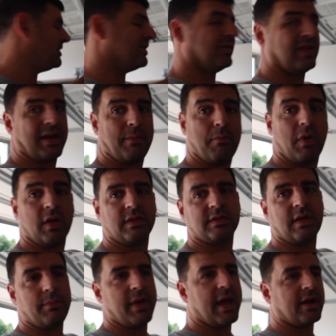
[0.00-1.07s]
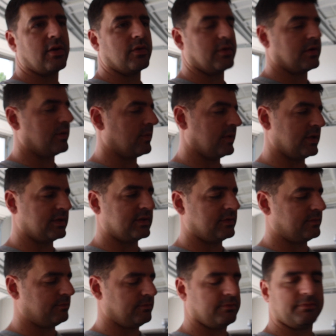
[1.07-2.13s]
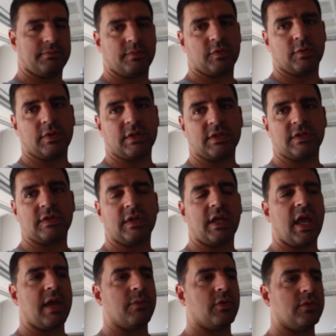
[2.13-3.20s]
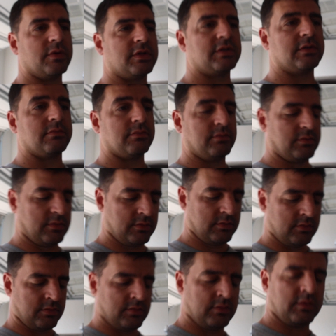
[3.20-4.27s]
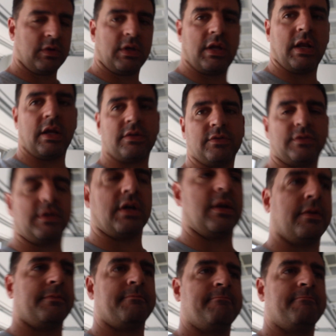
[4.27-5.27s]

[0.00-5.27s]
know, like months on back order when it's really just a cable with some connectors on it.